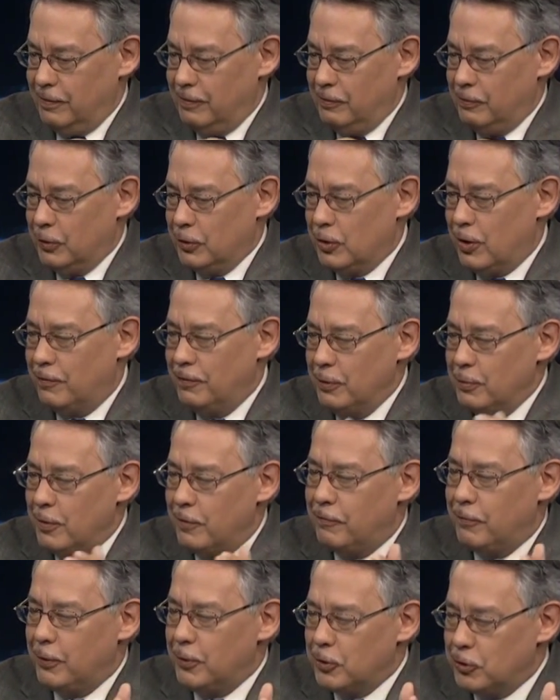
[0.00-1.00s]
was often
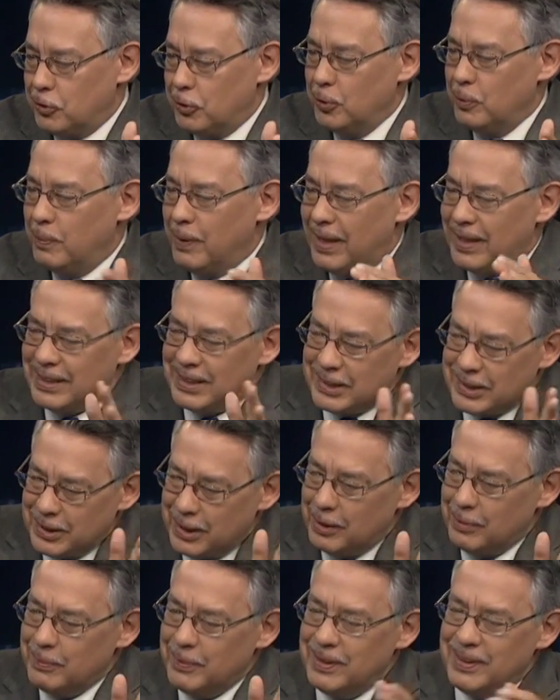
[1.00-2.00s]
referred to by
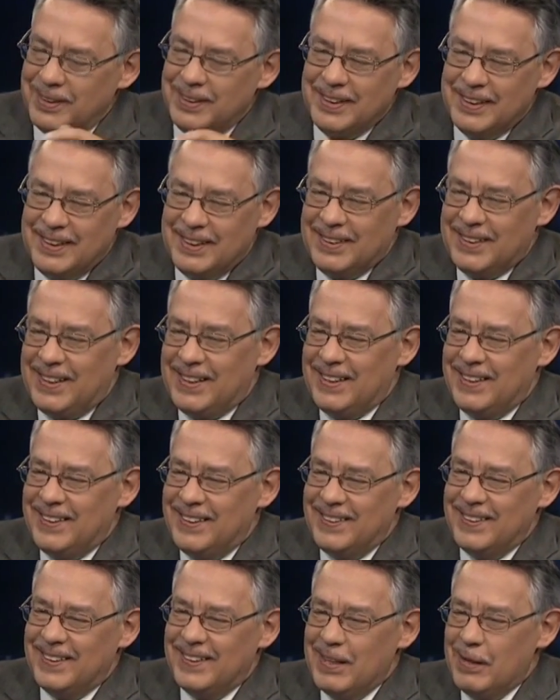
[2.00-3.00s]
some uh,
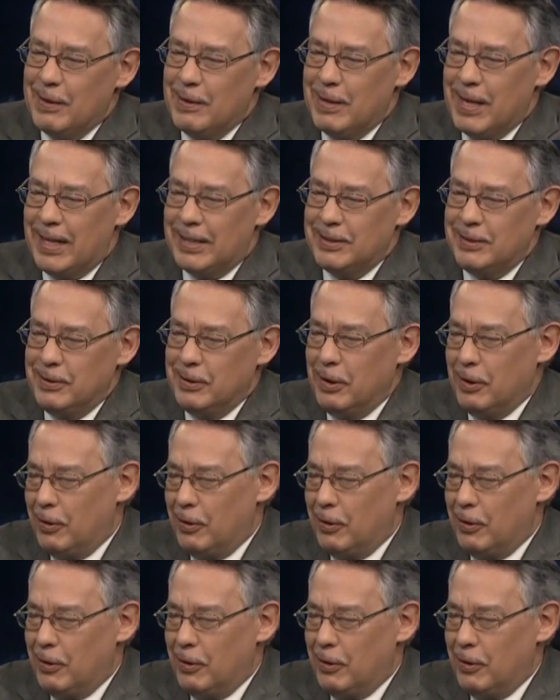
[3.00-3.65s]
uh, as,